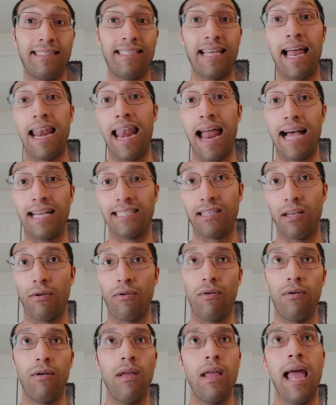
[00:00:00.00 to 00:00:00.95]
de San
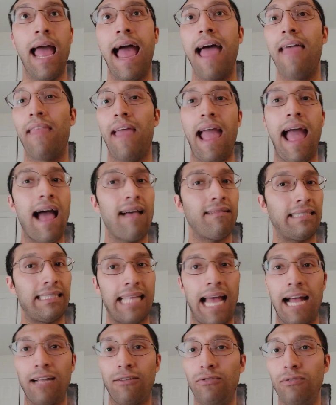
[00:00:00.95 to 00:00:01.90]
Lázaro. And they have
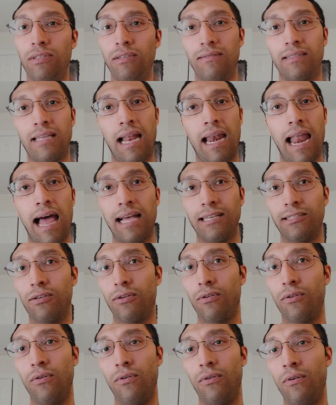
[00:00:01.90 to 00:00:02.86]
statues of San
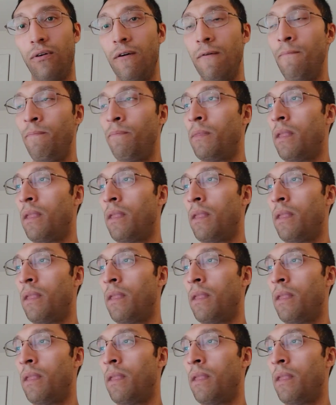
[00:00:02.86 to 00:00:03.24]
Lázaro,